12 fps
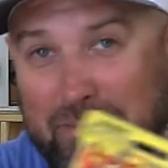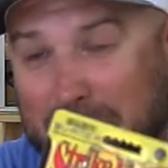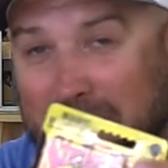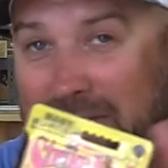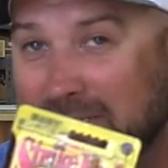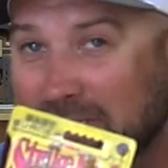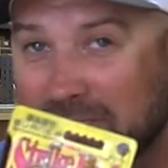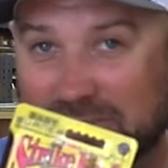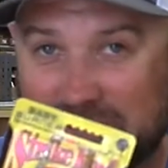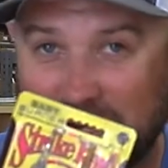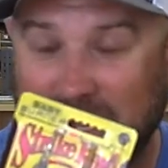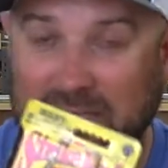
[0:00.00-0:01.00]
You play it to your
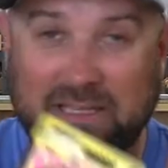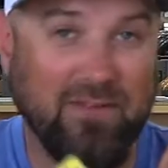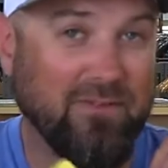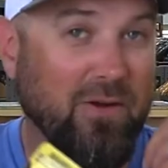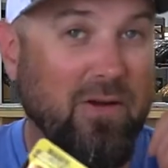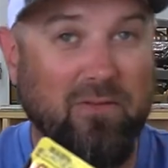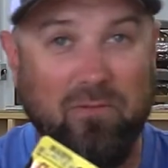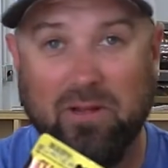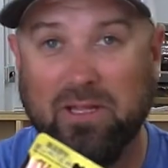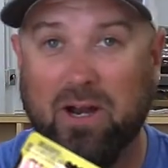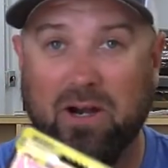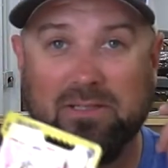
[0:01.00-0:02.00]
strength. If you have a
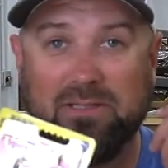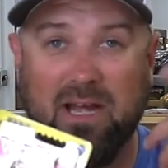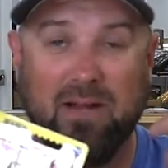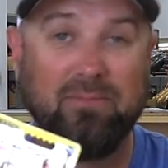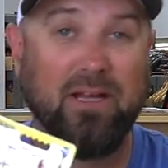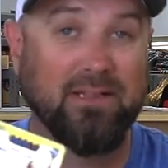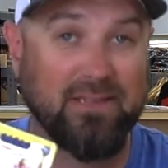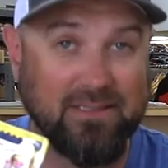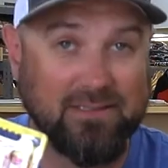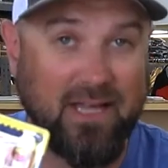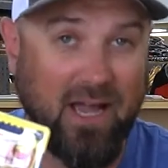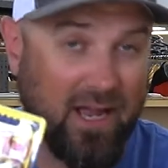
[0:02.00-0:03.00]
really hard time like
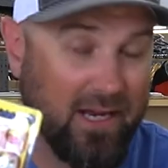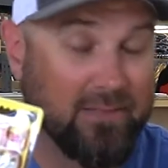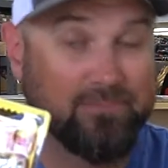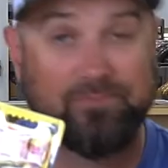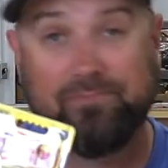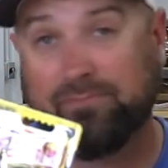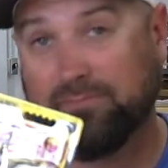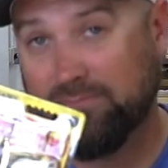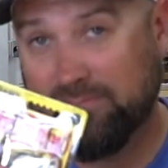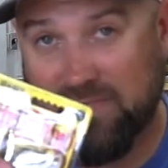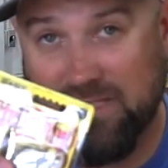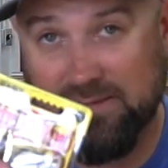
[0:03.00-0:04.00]
this guy,
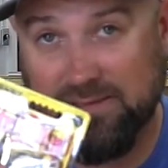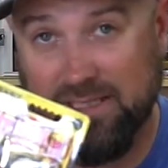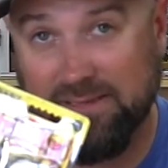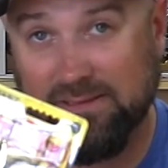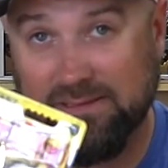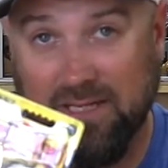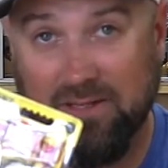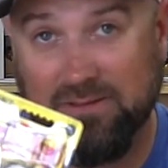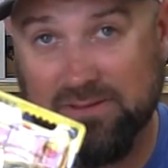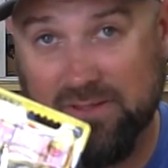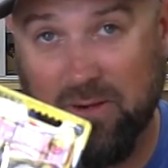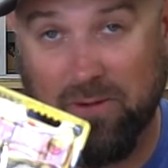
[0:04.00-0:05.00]
sitting still
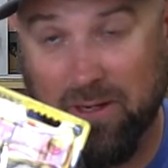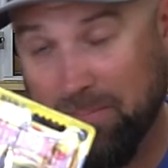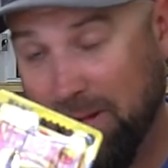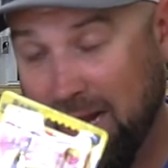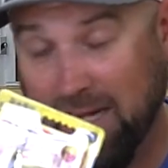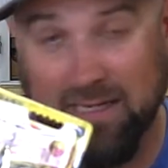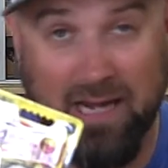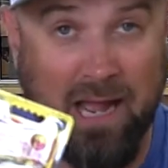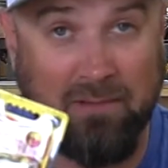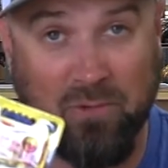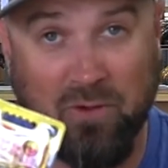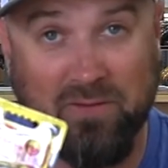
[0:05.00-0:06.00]
and soaking a bait,
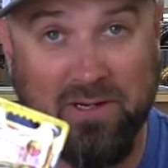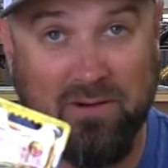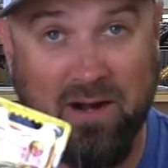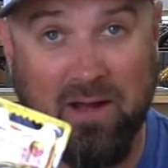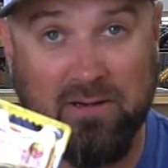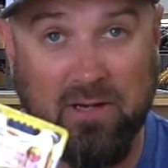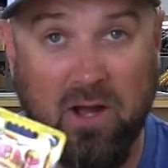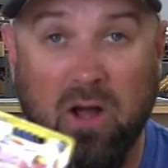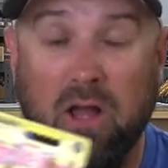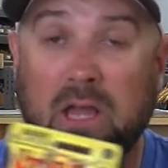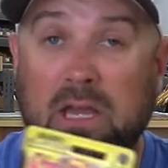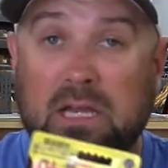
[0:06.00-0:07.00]
not moving it around at
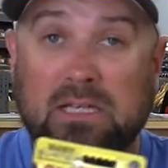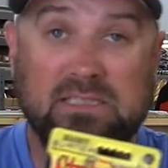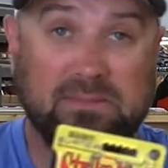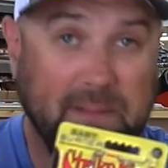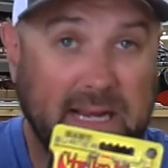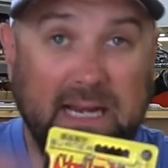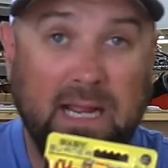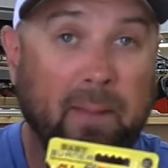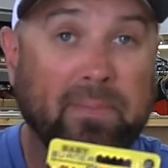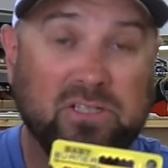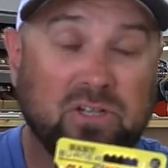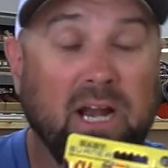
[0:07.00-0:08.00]
all, speeding
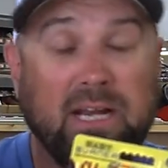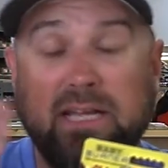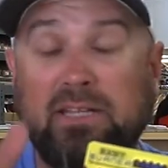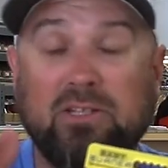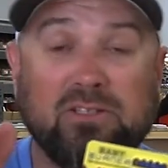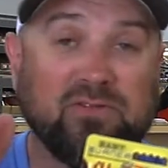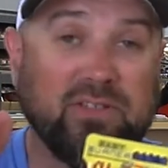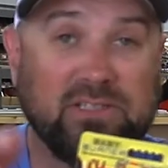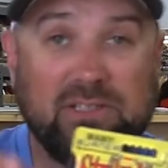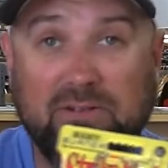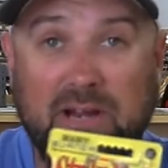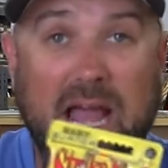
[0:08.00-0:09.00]
up and trying to get those
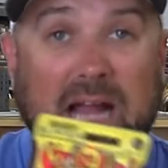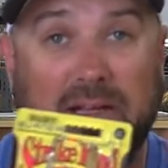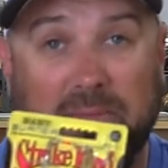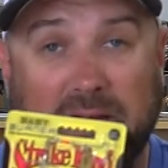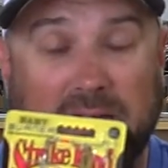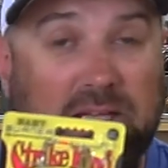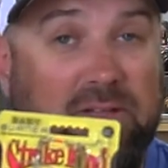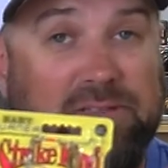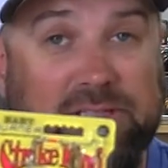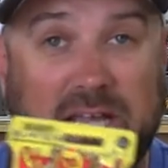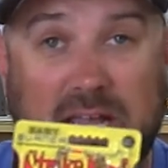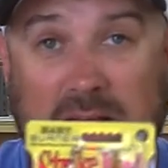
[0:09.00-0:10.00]
fish to react could be a
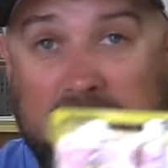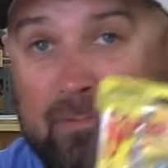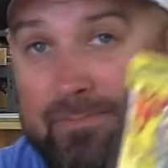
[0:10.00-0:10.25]
huge key.